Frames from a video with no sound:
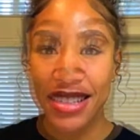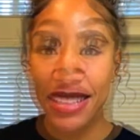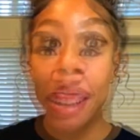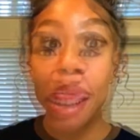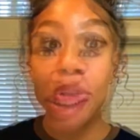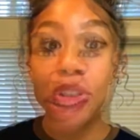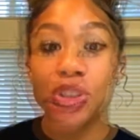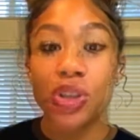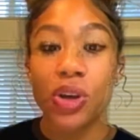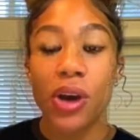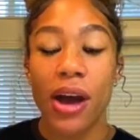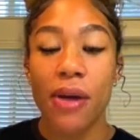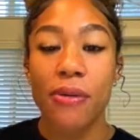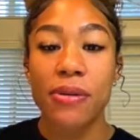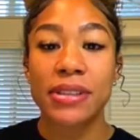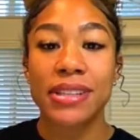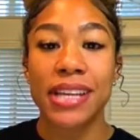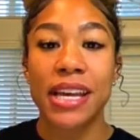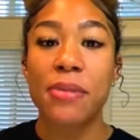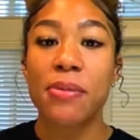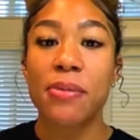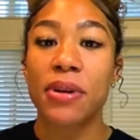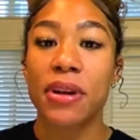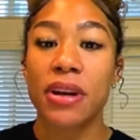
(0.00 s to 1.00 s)
So I was
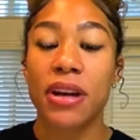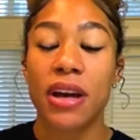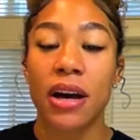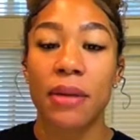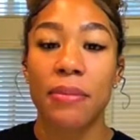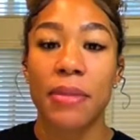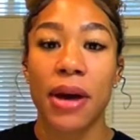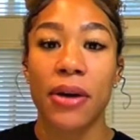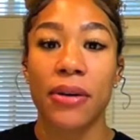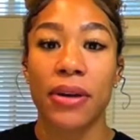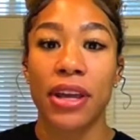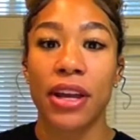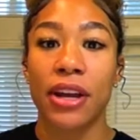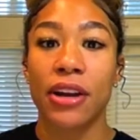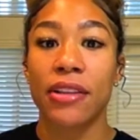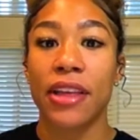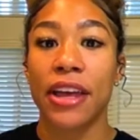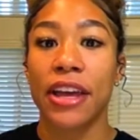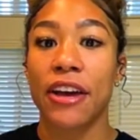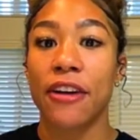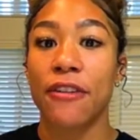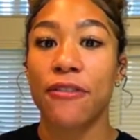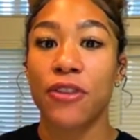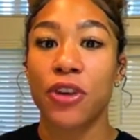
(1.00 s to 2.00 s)
able to come out here like
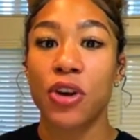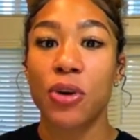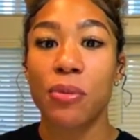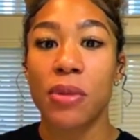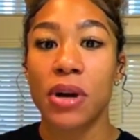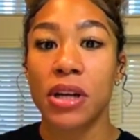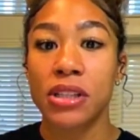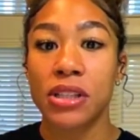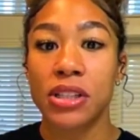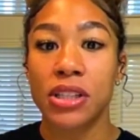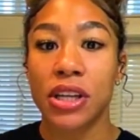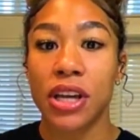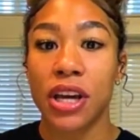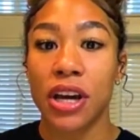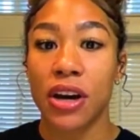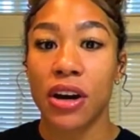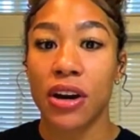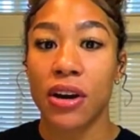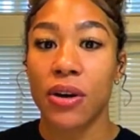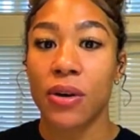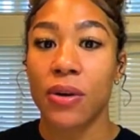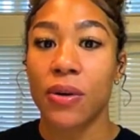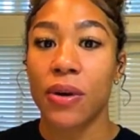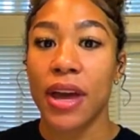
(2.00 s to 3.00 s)
a few months
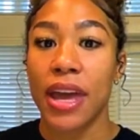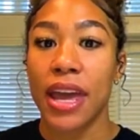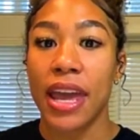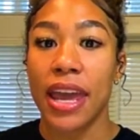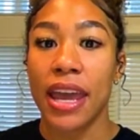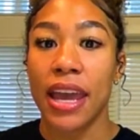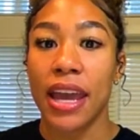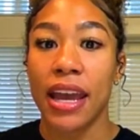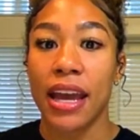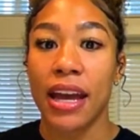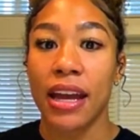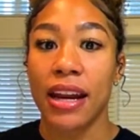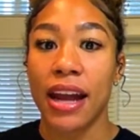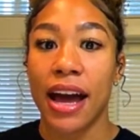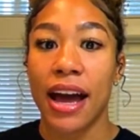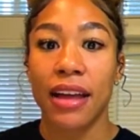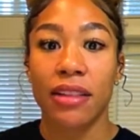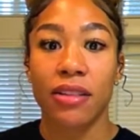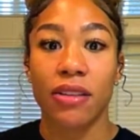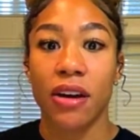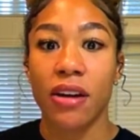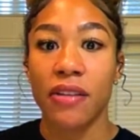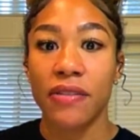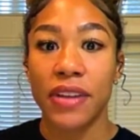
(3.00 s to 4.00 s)
ago, and I
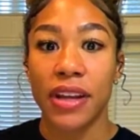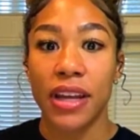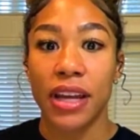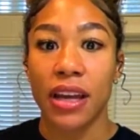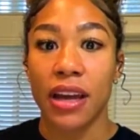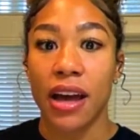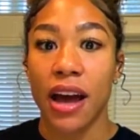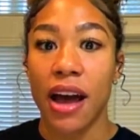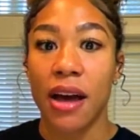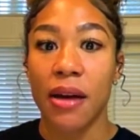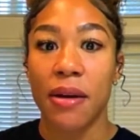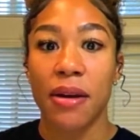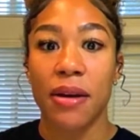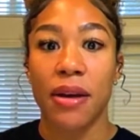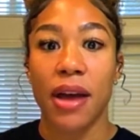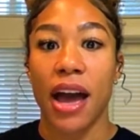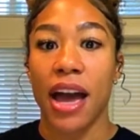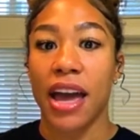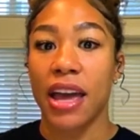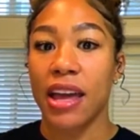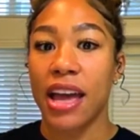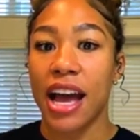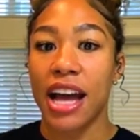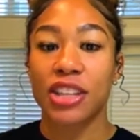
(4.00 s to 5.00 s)
loved it.
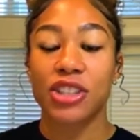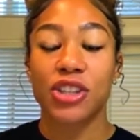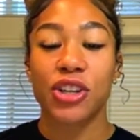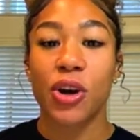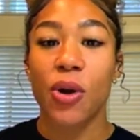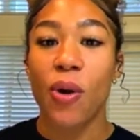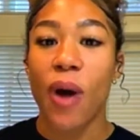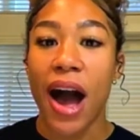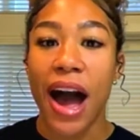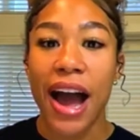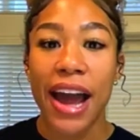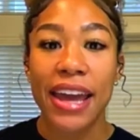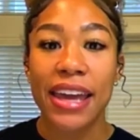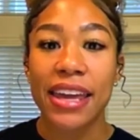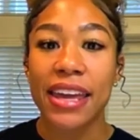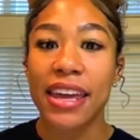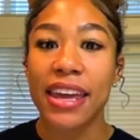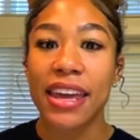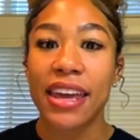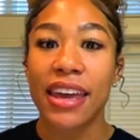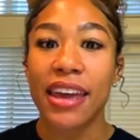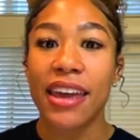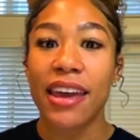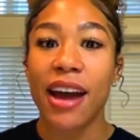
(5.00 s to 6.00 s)
I got to go
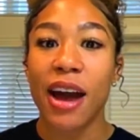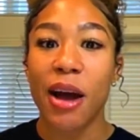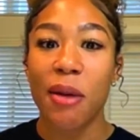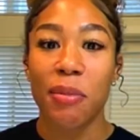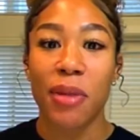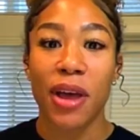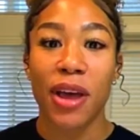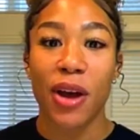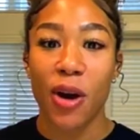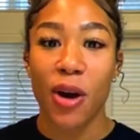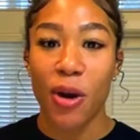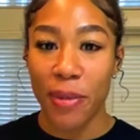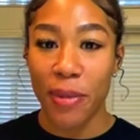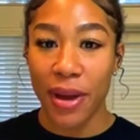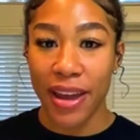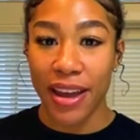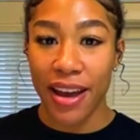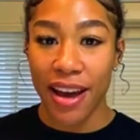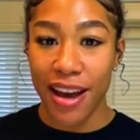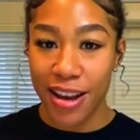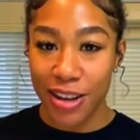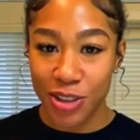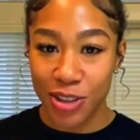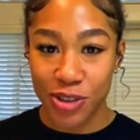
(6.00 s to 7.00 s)
hiking. I'm like, oh my
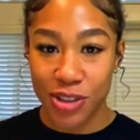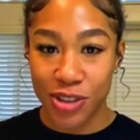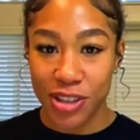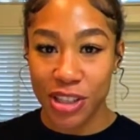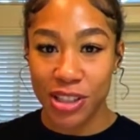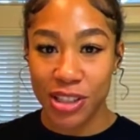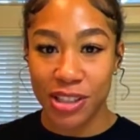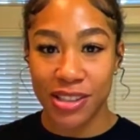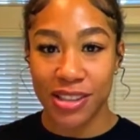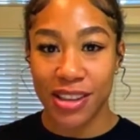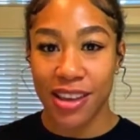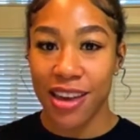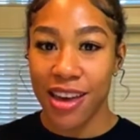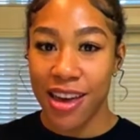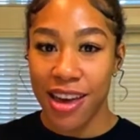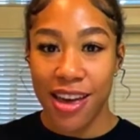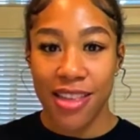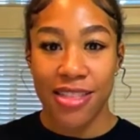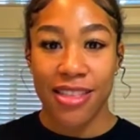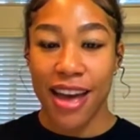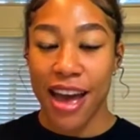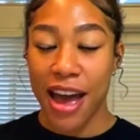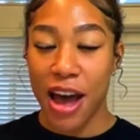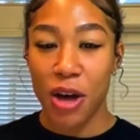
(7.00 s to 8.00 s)
gosh, the
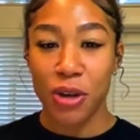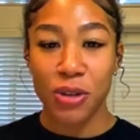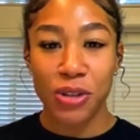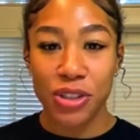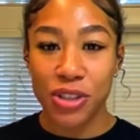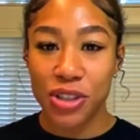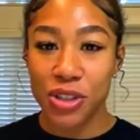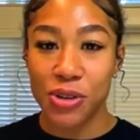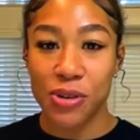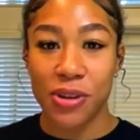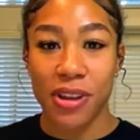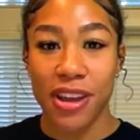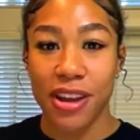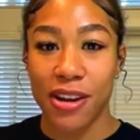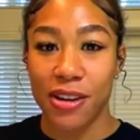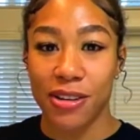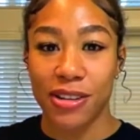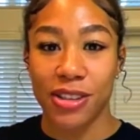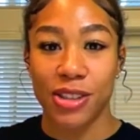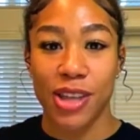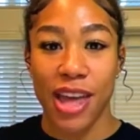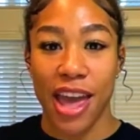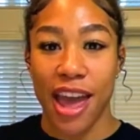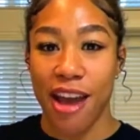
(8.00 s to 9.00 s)
altitude here
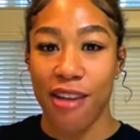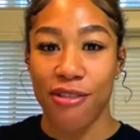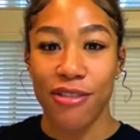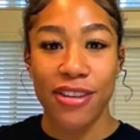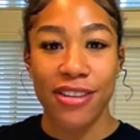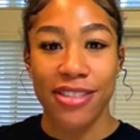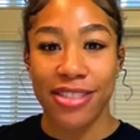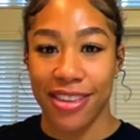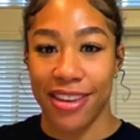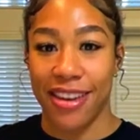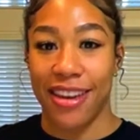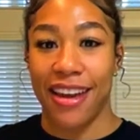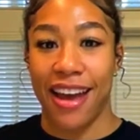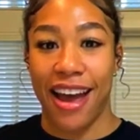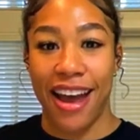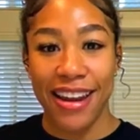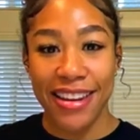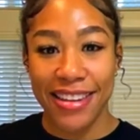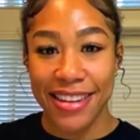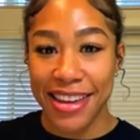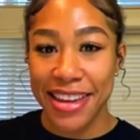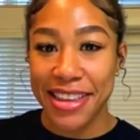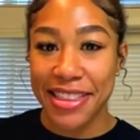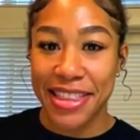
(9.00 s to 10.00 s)
is everything. I
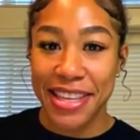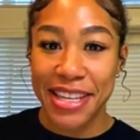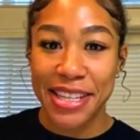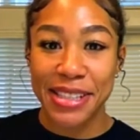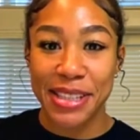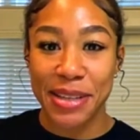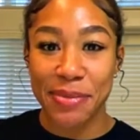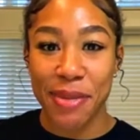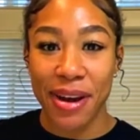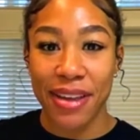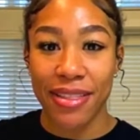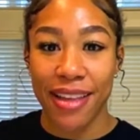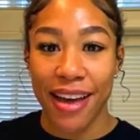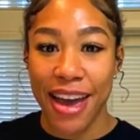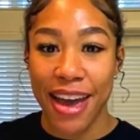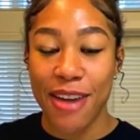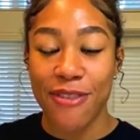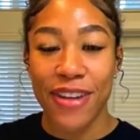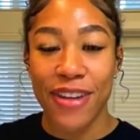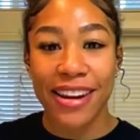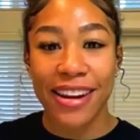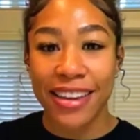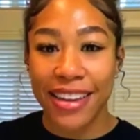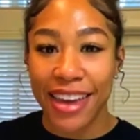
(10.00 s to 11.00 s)
need this in my life.
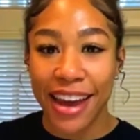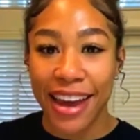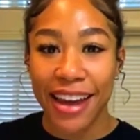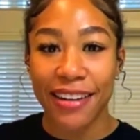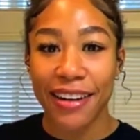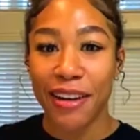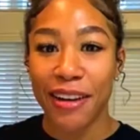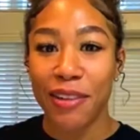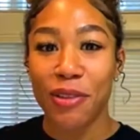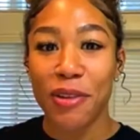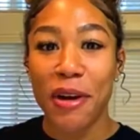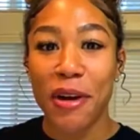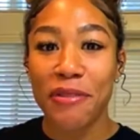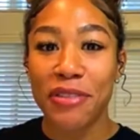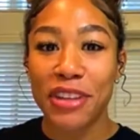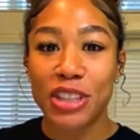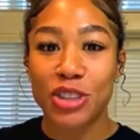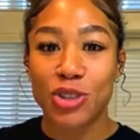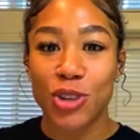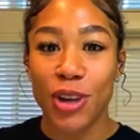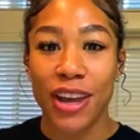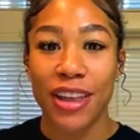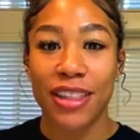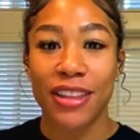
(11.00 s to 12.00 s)
And again, I love the
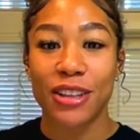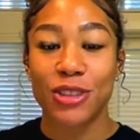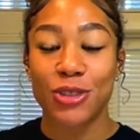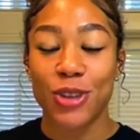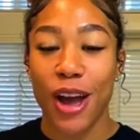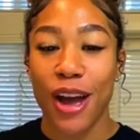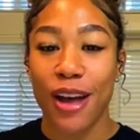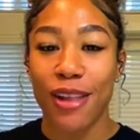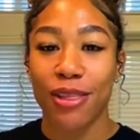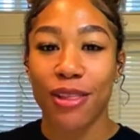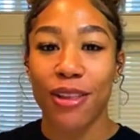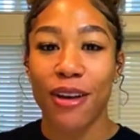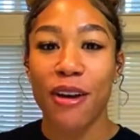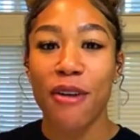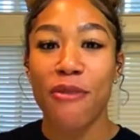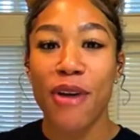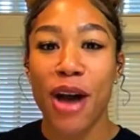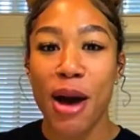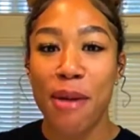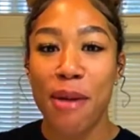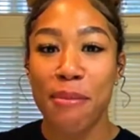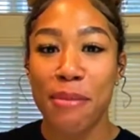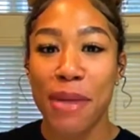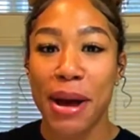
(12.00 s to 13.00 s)
challenge. I love
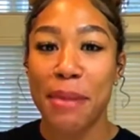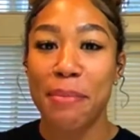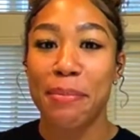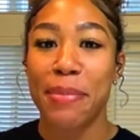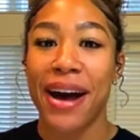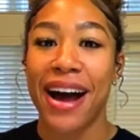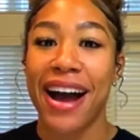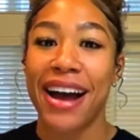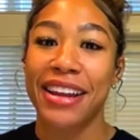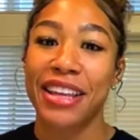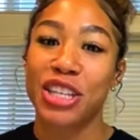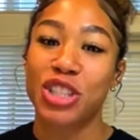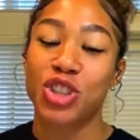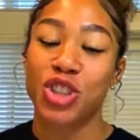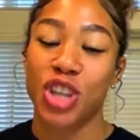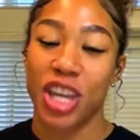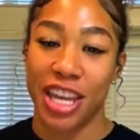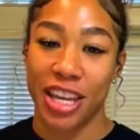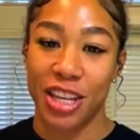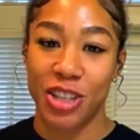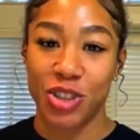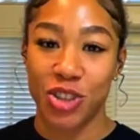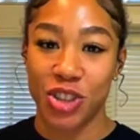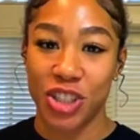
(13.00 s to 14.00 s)
how my body
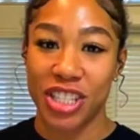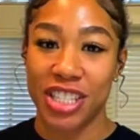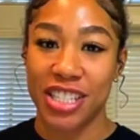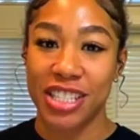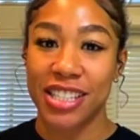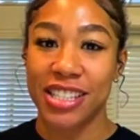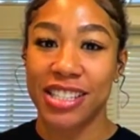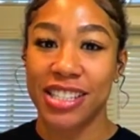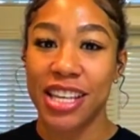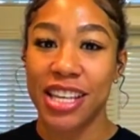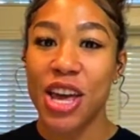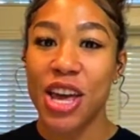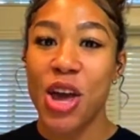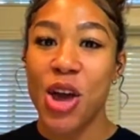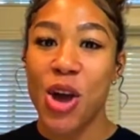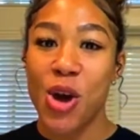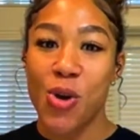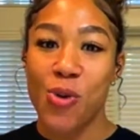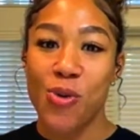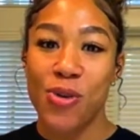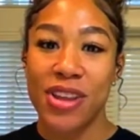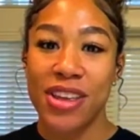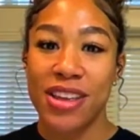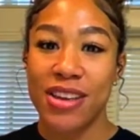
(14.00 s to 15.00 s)
changes
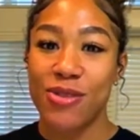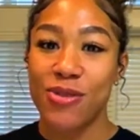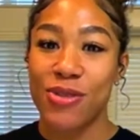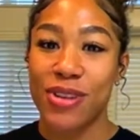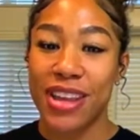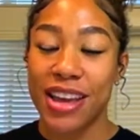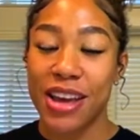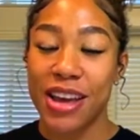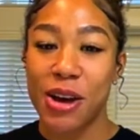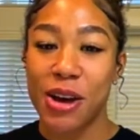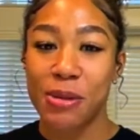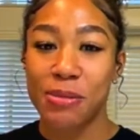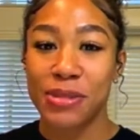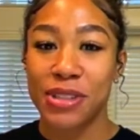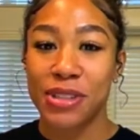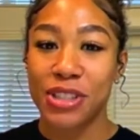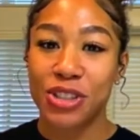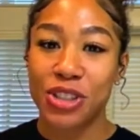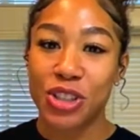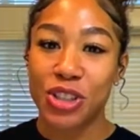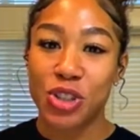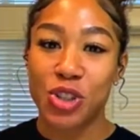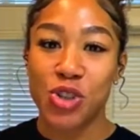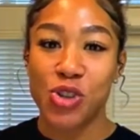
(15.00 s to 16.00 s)
when it comes
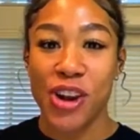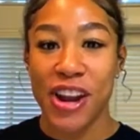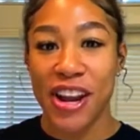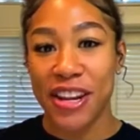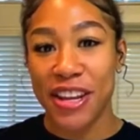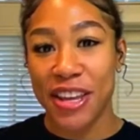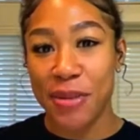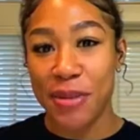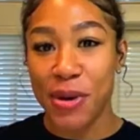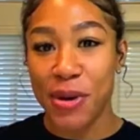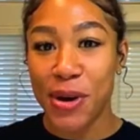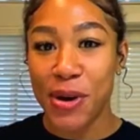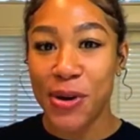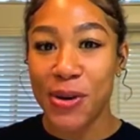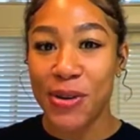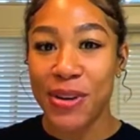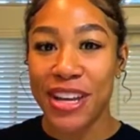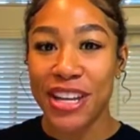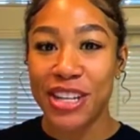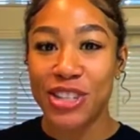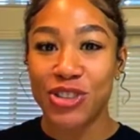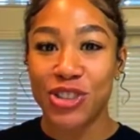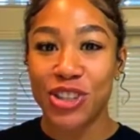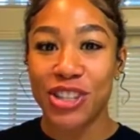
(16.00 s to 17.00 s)
into training mode,
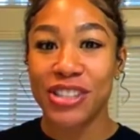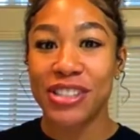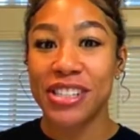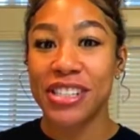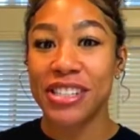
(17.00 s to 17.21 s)
and just to